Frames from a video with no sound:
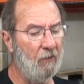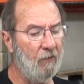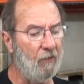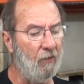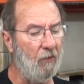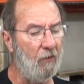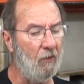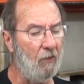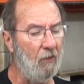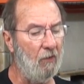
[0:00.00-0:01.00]

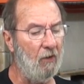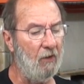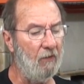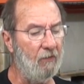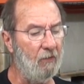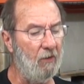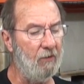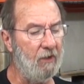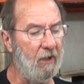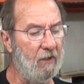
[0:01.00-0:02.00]
So there's a
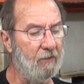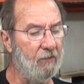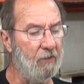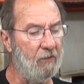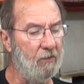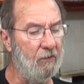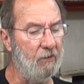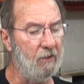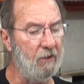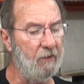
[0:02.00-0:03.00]
rotate
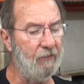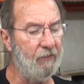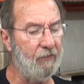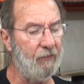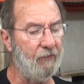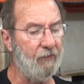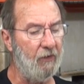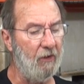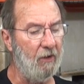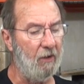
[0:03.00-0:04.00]
through, and it's
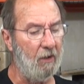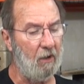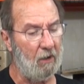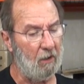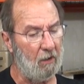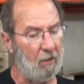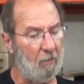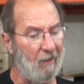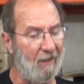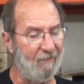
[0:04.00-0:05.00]
uh,
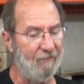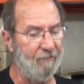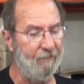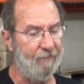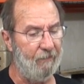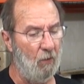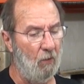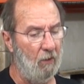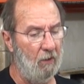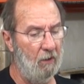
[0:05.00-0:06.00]
about a
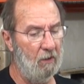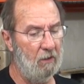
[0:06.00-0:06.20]
four.